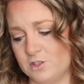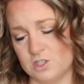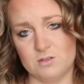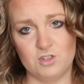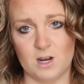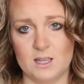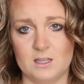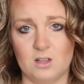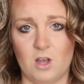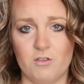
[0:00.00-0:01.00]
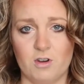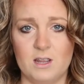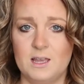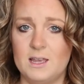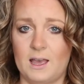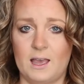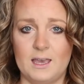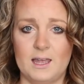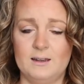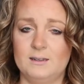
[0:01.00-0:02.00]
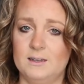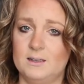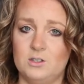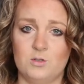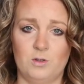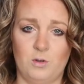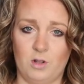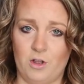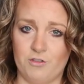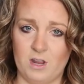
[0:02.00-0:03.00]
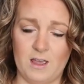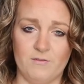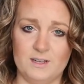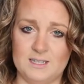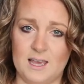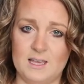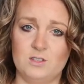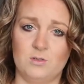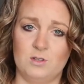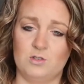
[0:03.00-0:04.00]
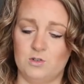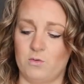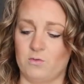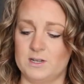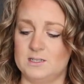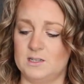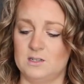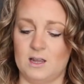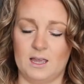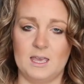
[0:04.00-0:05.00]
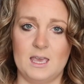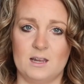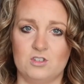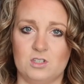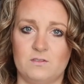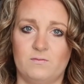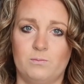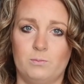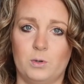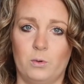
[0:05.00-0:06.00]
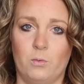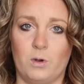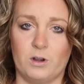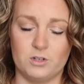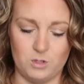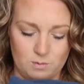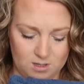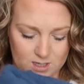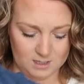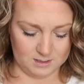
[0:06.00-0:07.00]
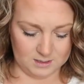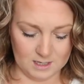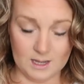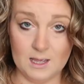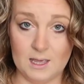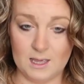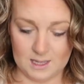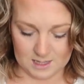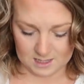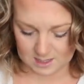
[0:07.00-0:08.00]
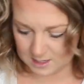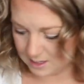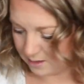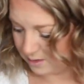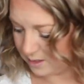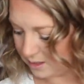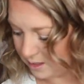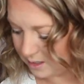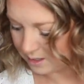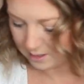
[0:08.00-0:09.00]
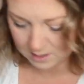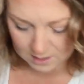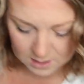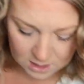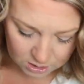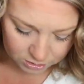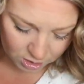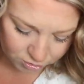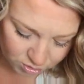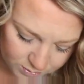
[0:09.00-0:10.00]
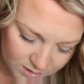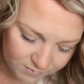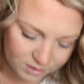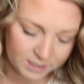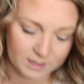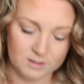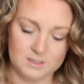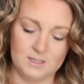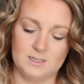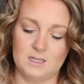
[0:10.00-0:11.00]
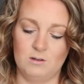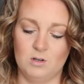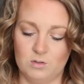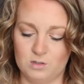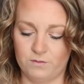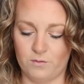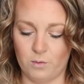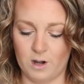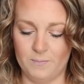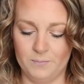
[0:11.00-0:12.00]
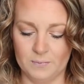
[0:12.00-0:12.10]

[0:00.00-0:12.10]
just chuck it in the laundry. Again, do a load of laundry every day, so there's no reason I can't just put 1 or 2 of these in the laundry with everything else. And the same goes for,